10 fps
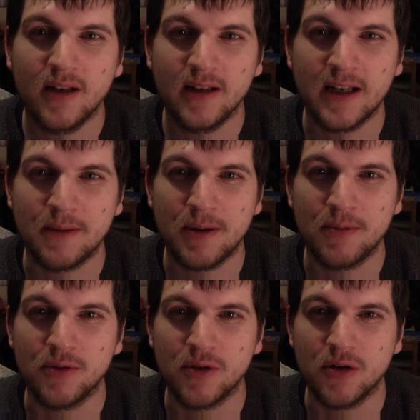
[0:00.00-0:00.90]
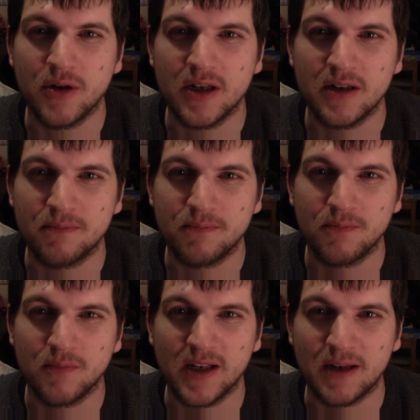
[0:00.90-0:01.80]
who were going,
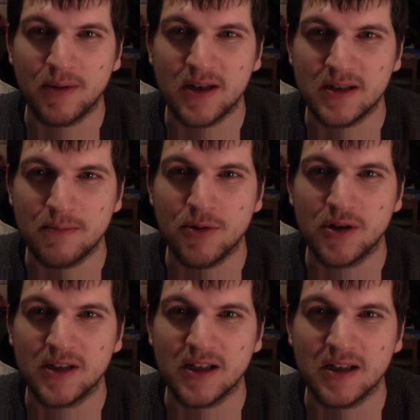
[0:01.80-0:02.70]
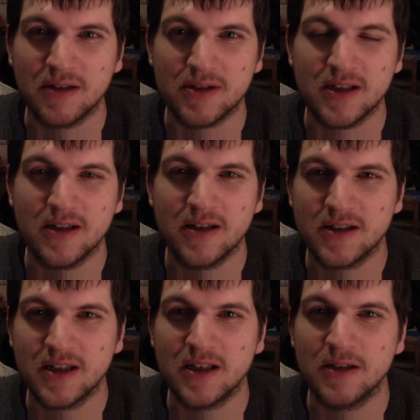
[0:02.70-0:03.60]
like, basically booked it, and I was like, oh,
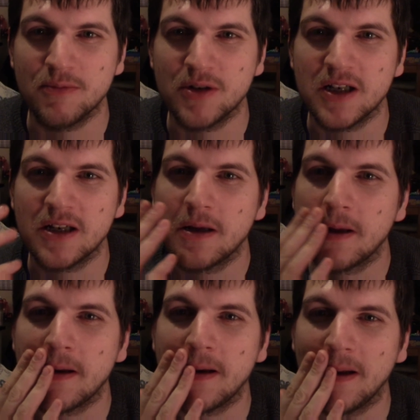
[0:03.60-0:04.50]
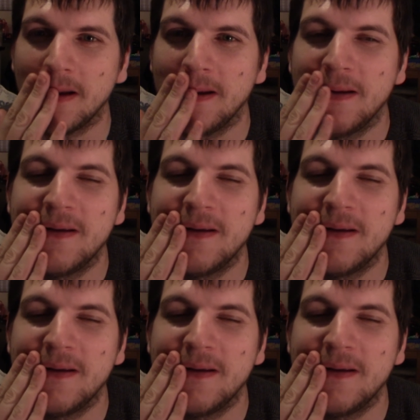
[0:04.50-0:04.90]
I'll send you the money. And